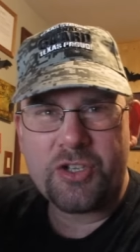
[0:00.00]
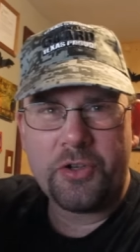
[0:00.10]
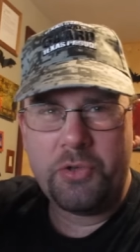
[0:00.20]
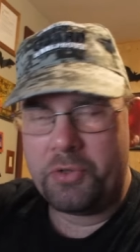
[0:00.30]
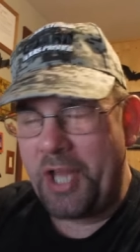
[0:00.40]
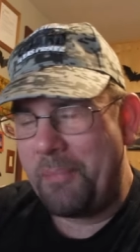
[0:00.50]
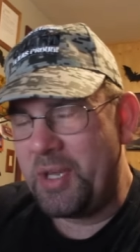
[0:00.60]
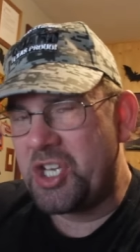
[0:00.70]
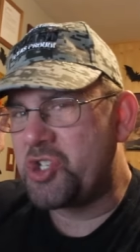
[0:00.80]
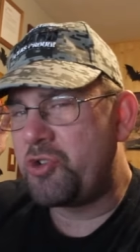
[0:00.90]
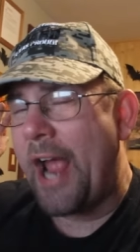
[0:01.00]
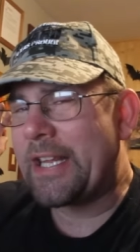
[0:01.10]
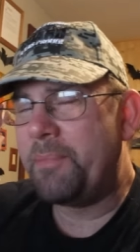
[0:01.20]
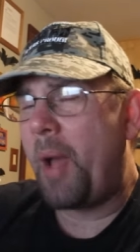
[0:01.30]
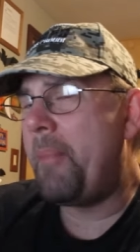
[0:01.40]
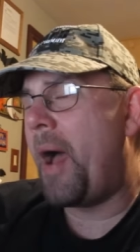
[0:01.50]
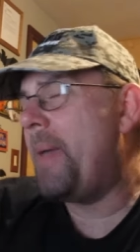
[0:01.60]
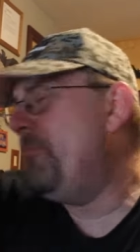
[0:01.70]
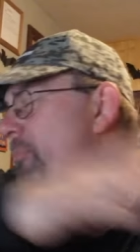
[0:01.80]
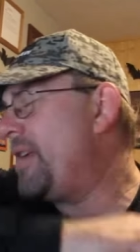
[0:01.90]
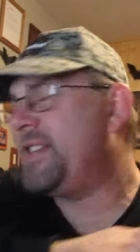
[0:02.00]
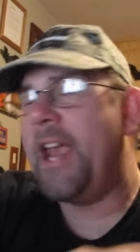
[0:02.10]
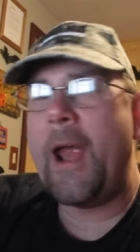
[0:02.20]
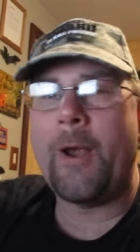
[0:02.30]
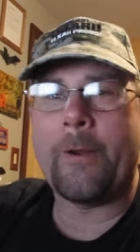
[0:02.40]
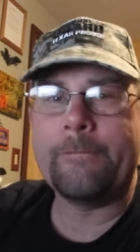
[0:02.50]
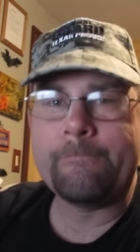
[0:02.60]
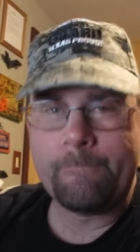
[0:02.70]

so you will not be distracted by my messy hair.